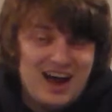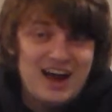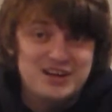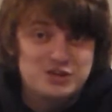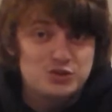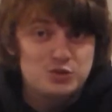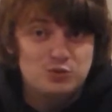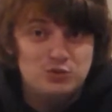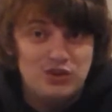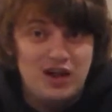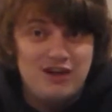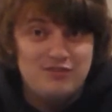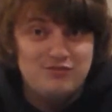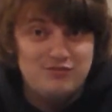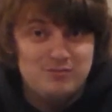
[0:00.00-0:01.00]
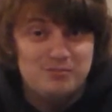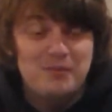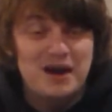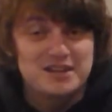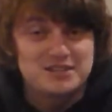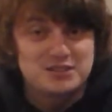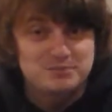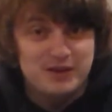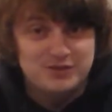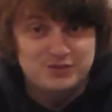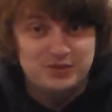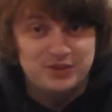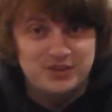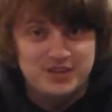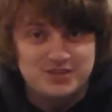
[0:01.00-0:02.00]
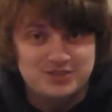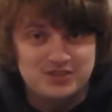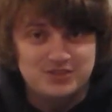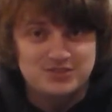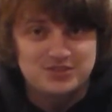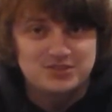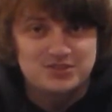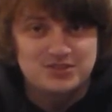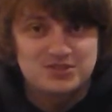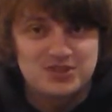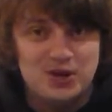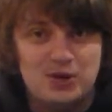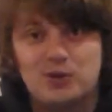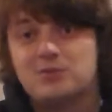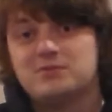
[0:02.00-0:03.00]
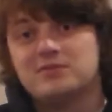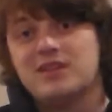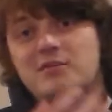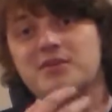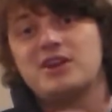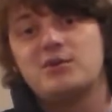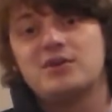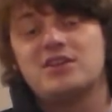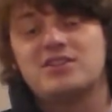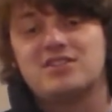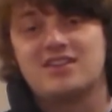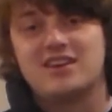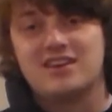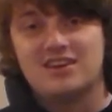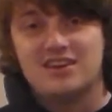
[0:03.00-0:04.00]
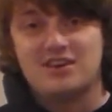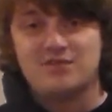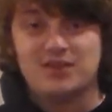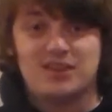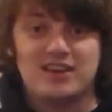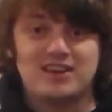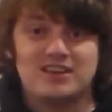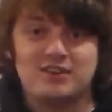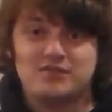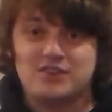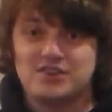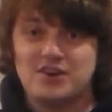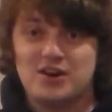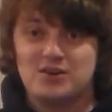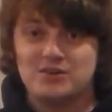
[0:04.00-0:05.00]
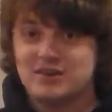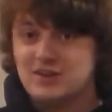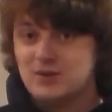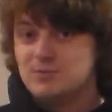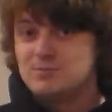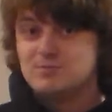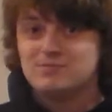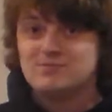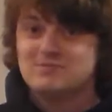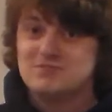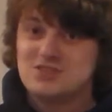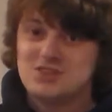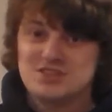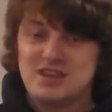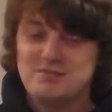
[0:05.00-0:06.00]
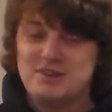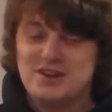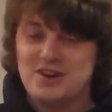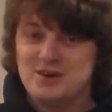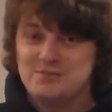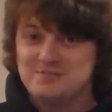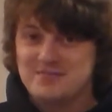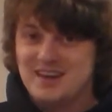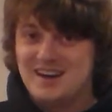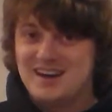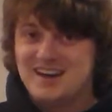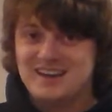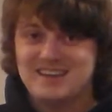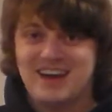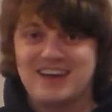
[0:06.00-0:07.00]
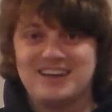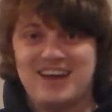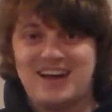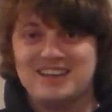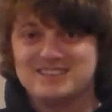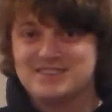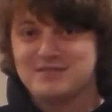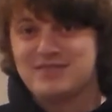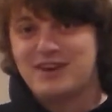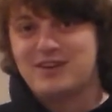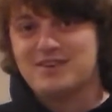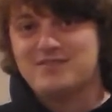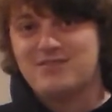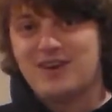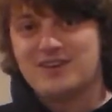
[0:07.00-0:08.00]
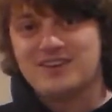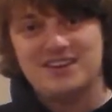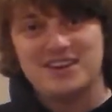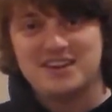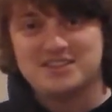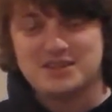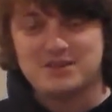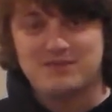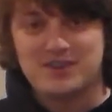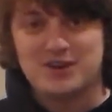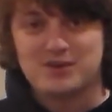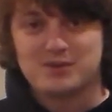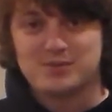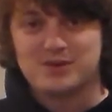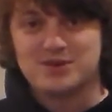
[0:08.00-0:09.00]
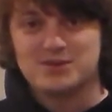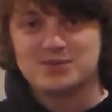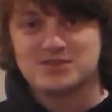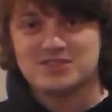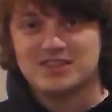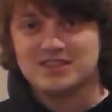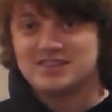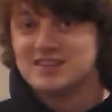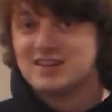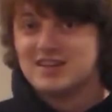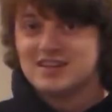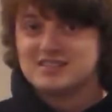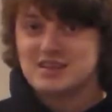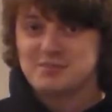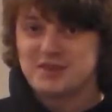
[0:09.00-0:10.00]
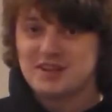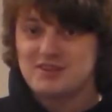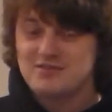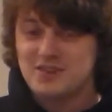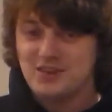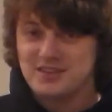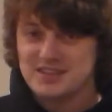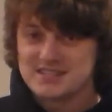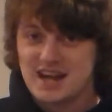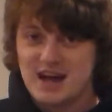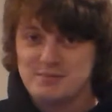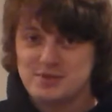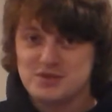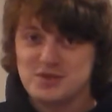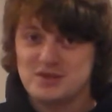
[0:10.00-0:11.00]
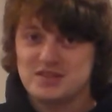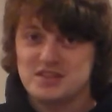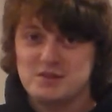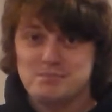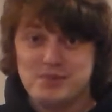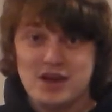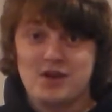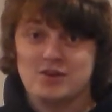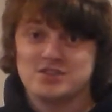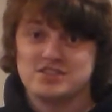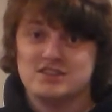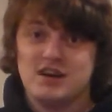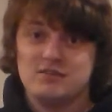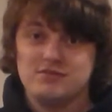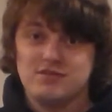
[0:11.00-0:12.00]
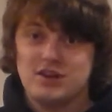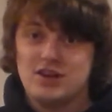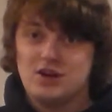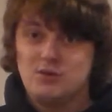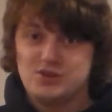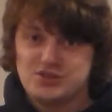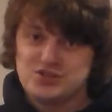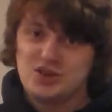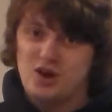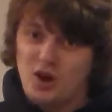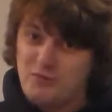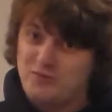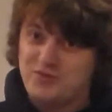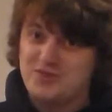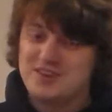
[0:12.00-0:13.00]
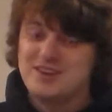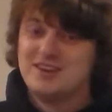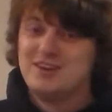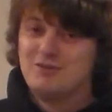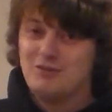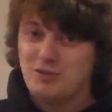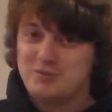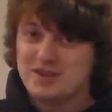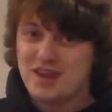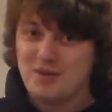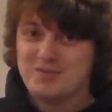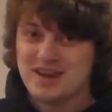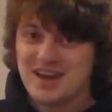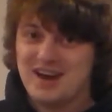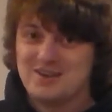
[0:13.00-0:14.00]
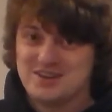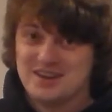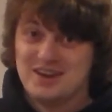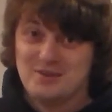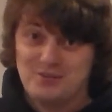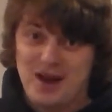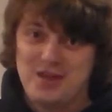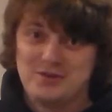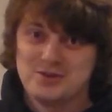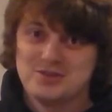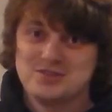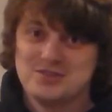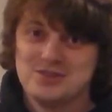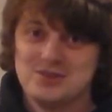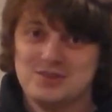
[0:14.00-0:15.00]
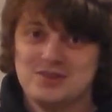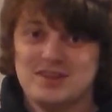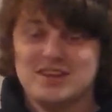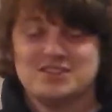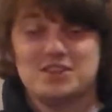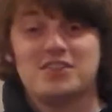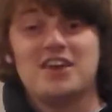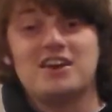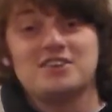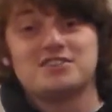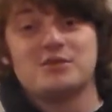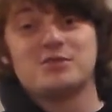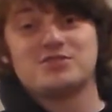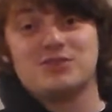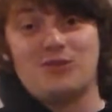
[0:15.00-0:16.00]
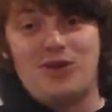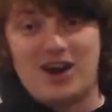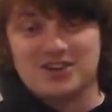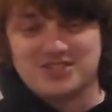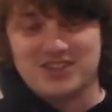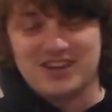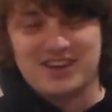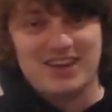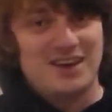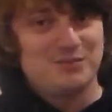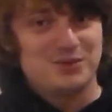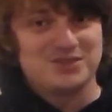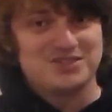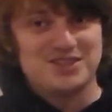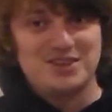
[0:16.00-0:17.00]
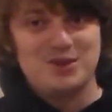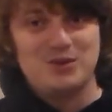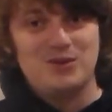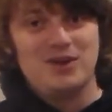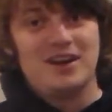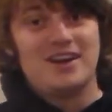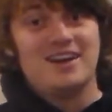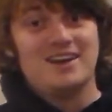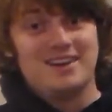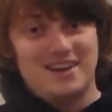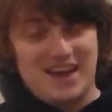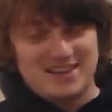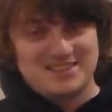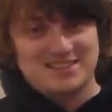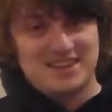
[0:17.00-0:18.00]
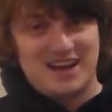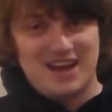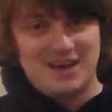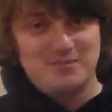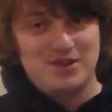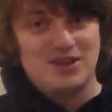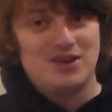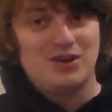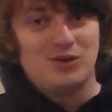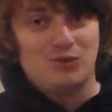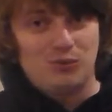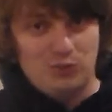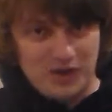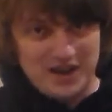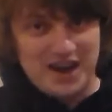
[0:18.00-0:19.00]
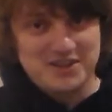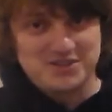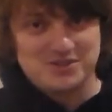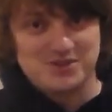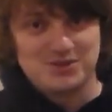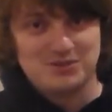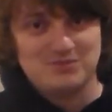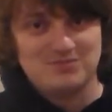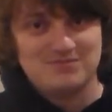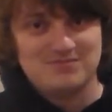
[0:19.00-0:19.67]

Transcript: I do love my special editions. So let me know what you think. If you like it, if you don't, just let me know. It's a very fun and easy video to produce, and something to fill in the time between the bigger stuff, which hopefully will be coming out rather soon. So thank you so much for watching, and we'll see you next time when I do.